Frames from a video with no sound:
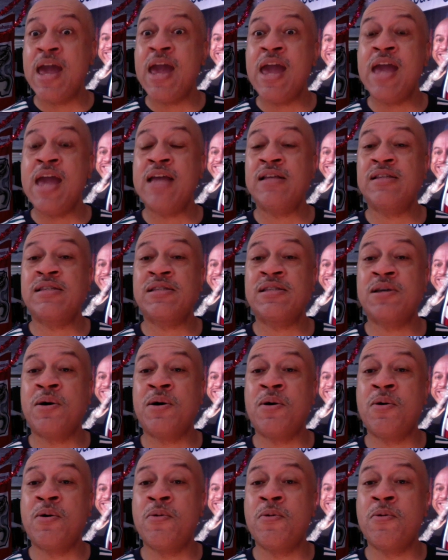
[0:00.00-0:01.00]
And
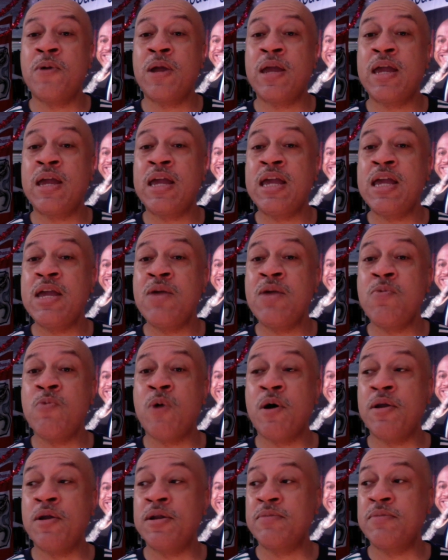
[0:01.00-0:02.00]
so he
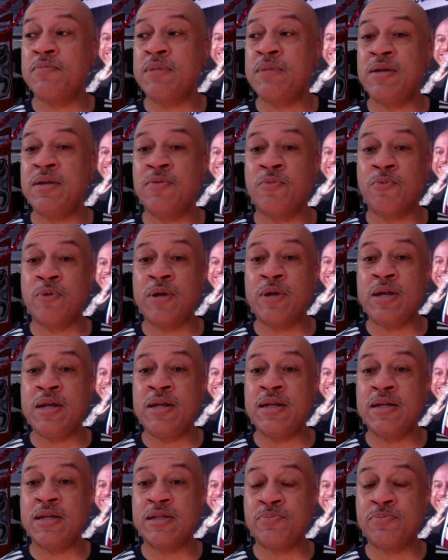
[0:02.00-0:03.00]
wanted me to read
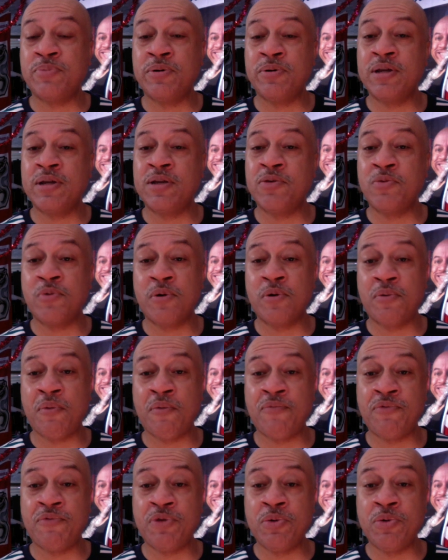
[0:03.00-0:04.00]
his book and do a
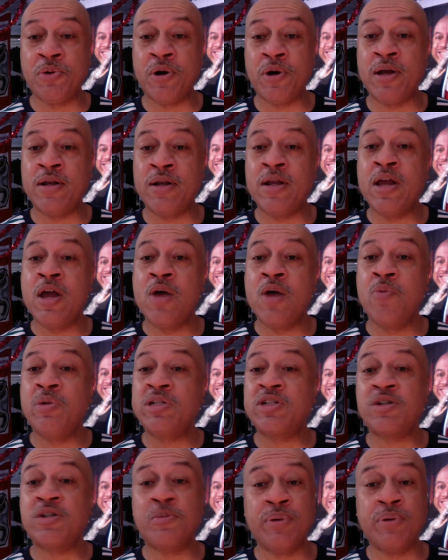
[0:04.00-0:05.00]
review on, which
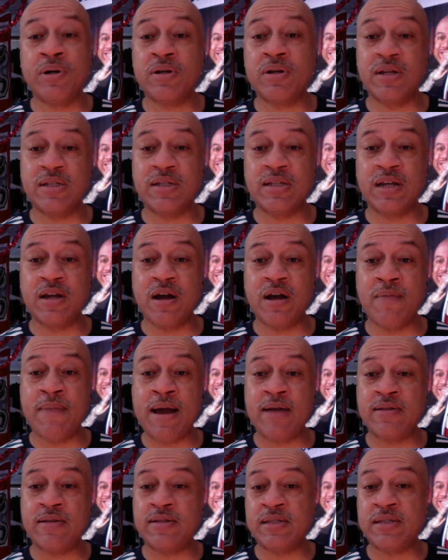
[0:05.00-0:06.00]
the book doesn't come
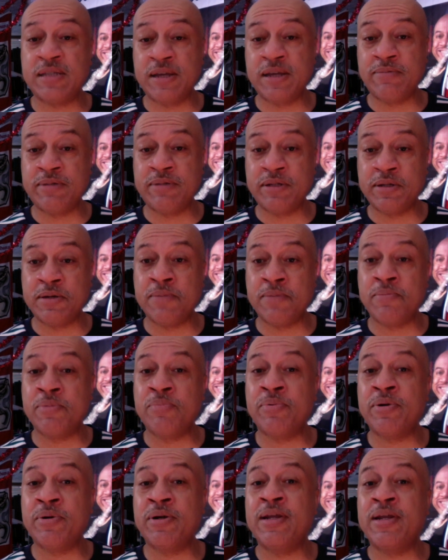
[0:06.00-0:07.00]
out till September,
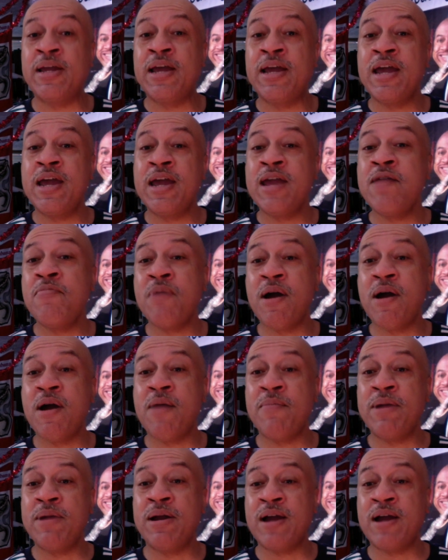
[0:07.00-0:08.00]
but he brought
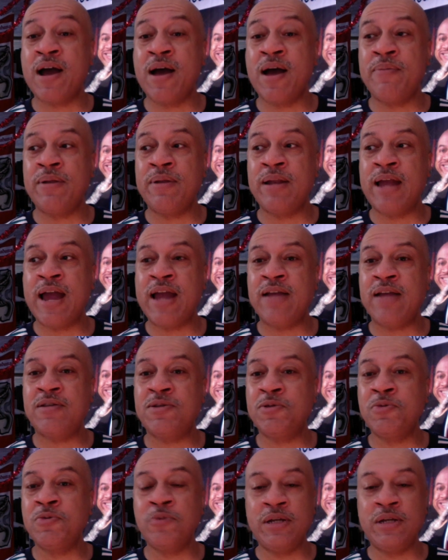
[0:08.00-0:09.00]
me a copy like
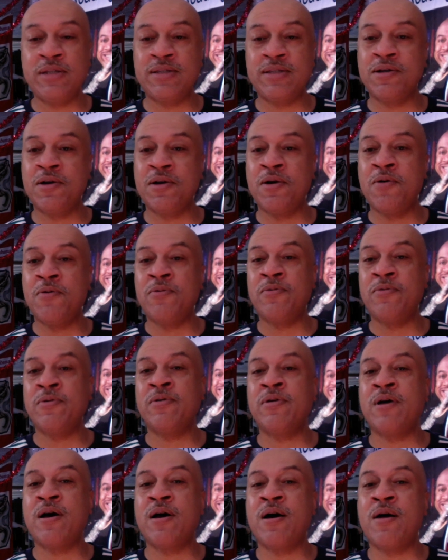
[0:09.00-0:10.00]
2 weeks ago
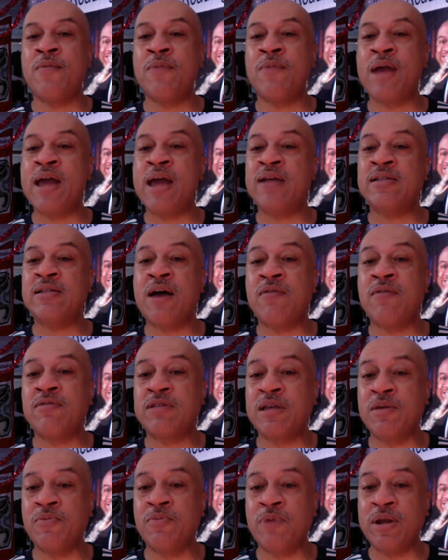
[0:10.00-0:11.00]
as I was
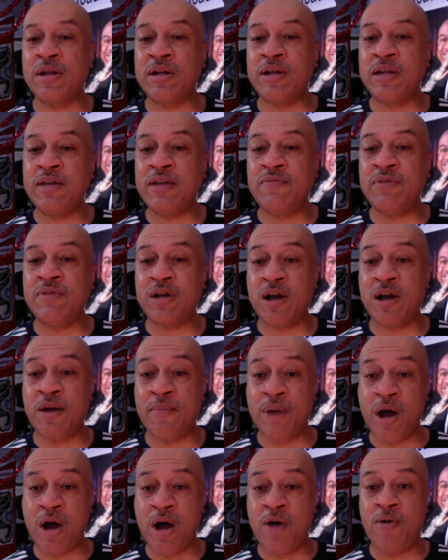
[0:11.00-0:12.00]
getting ready to leave to come
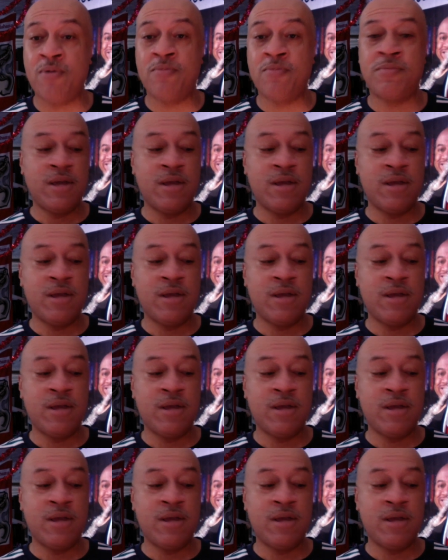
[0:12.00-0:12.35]
home.